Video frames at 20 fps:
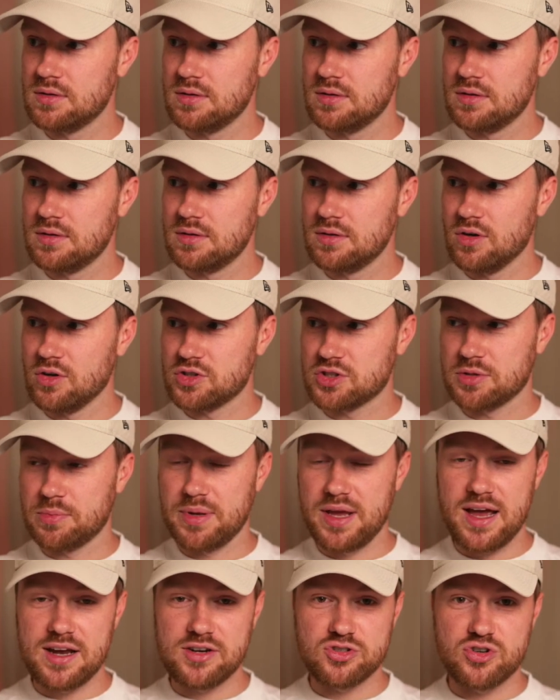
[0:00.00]
Oscar
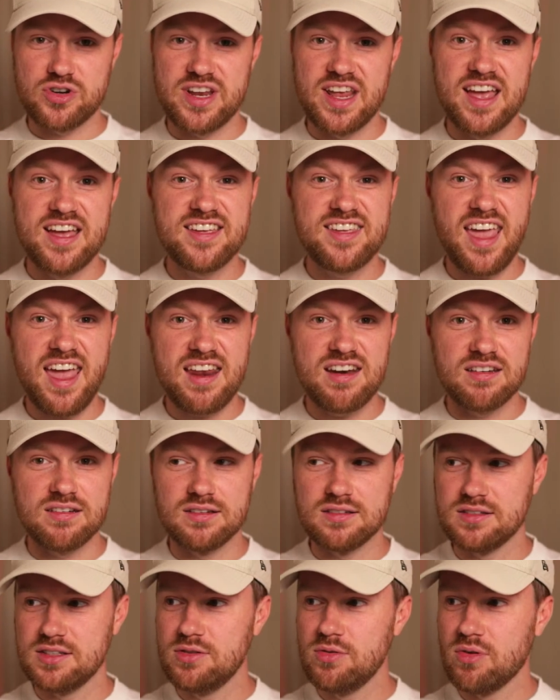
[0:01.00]
Piastri. Again,
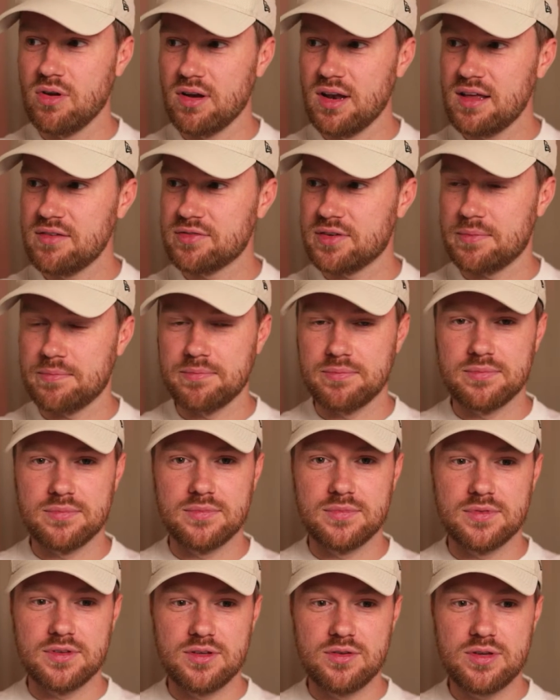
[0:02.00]
you lot love him.
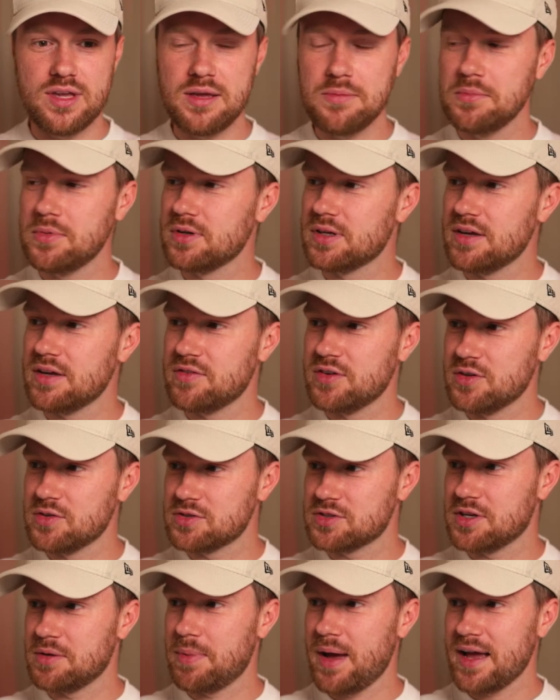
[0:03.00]
You keep giving
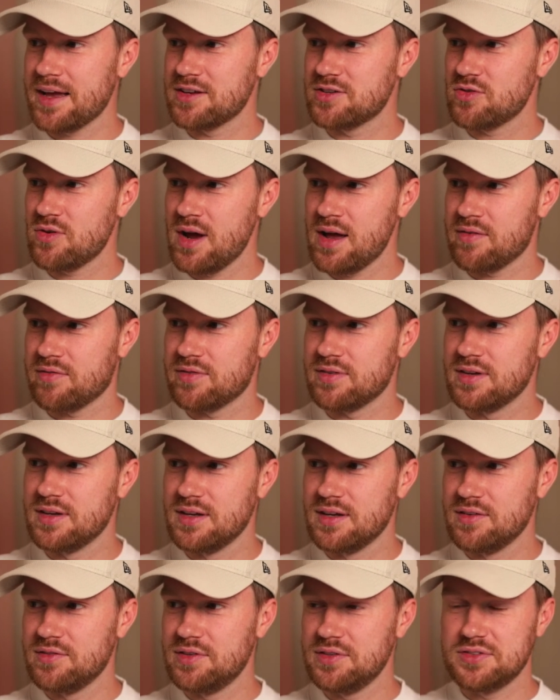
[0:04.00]
Oscar banger drive.
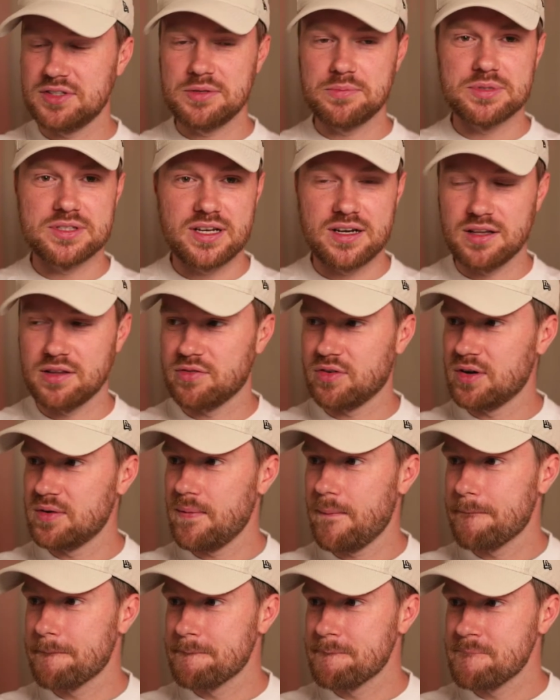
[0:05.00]
15% of the vote.
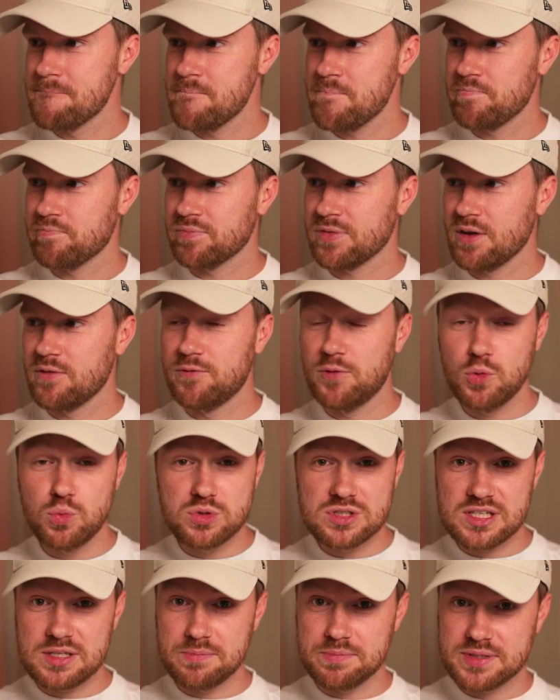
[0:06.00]

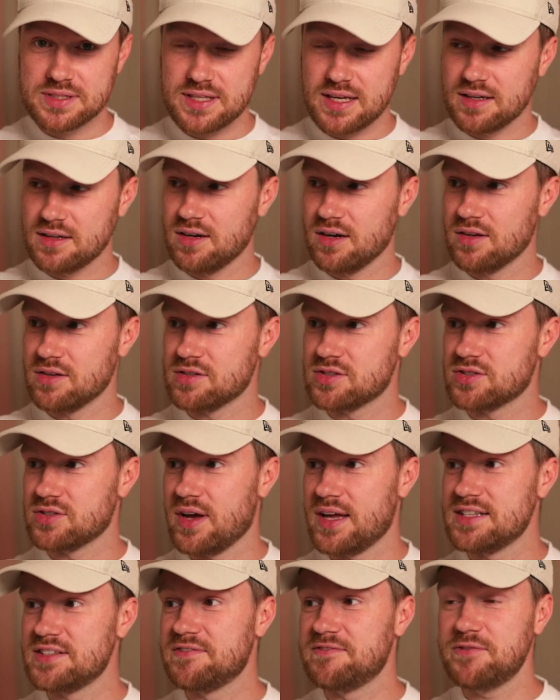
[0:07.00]
14% Carlos
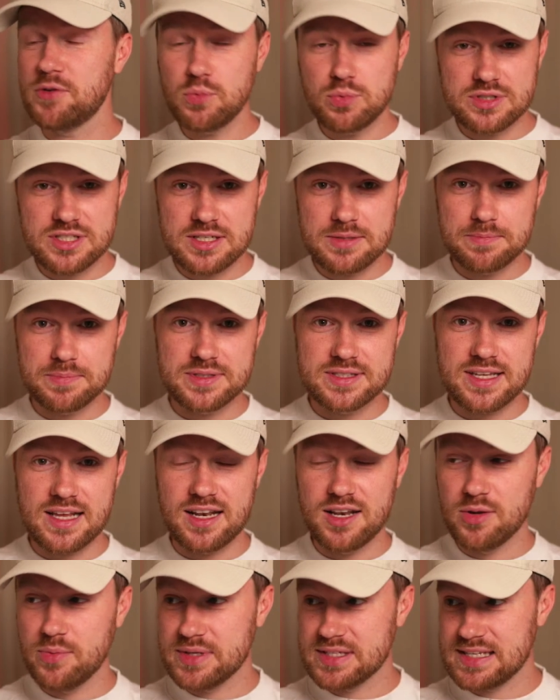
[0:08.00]
Sainz, 14%
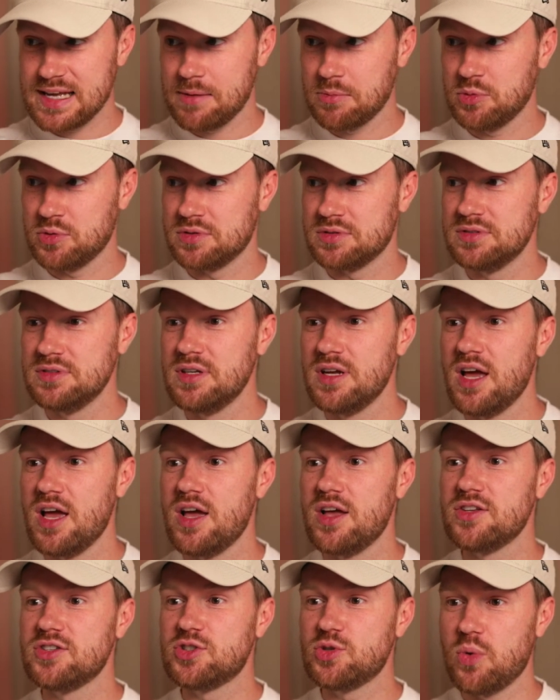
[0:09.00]
Lewis Hamilton,
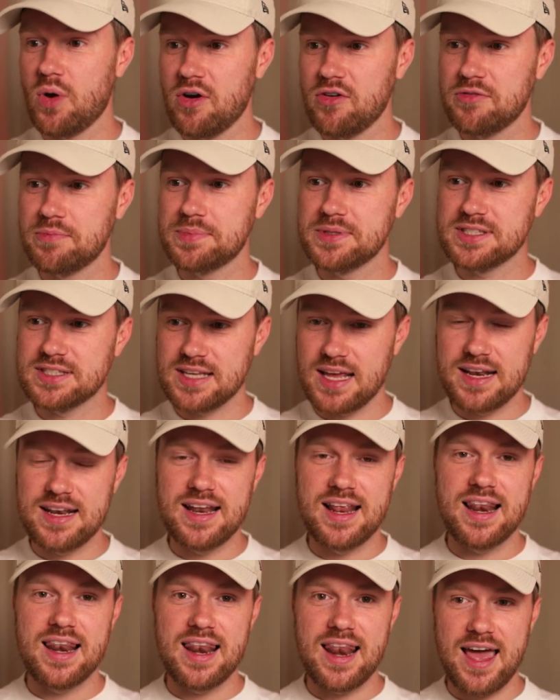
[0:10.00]
12%
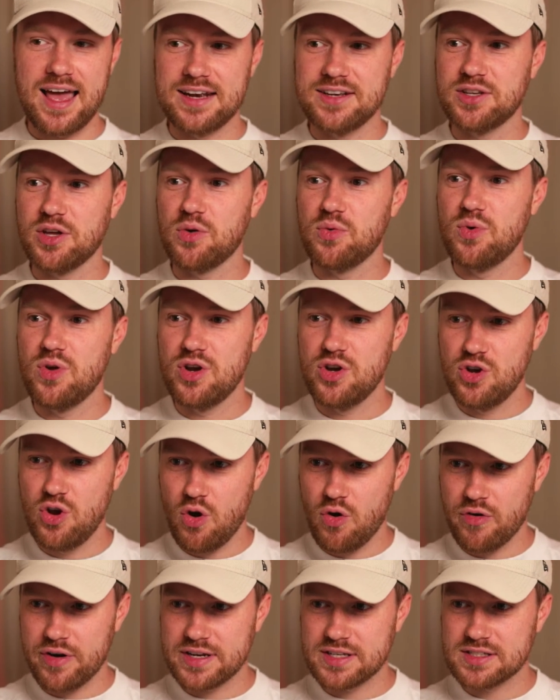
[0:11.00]
Lando
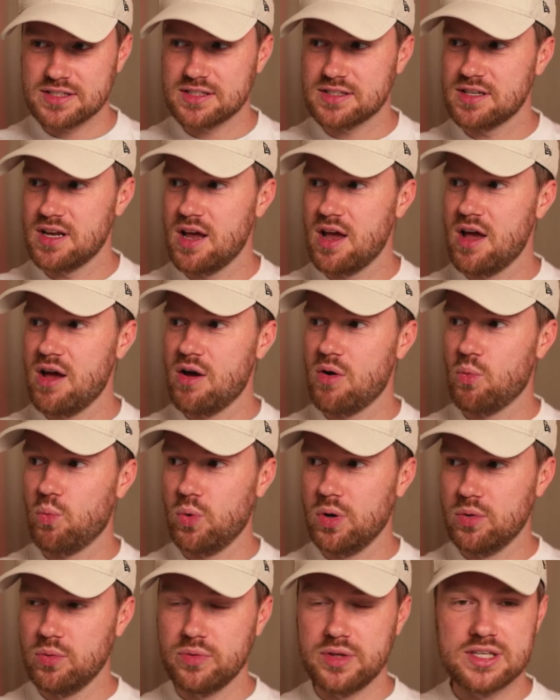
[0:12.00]
Norris.
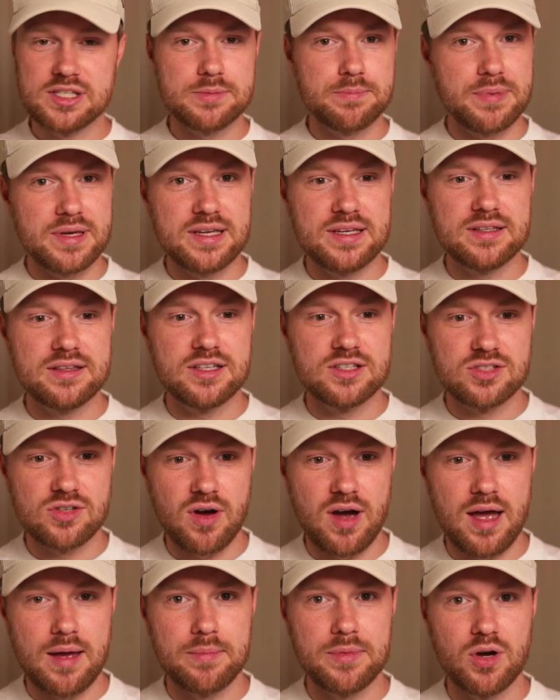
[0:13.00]
Will this be the
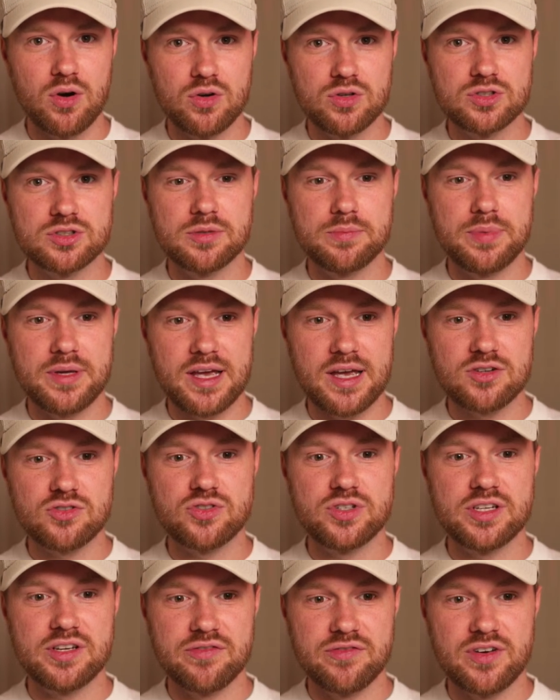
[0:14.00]
time that Oscar Piastri
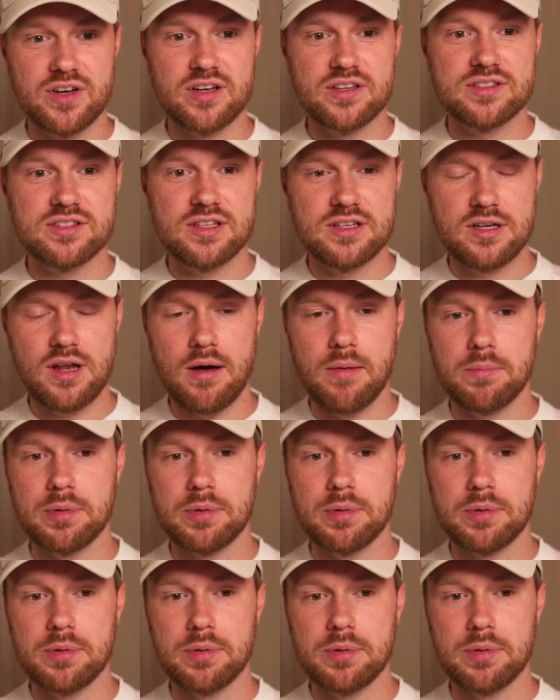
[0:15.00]
converts the dub?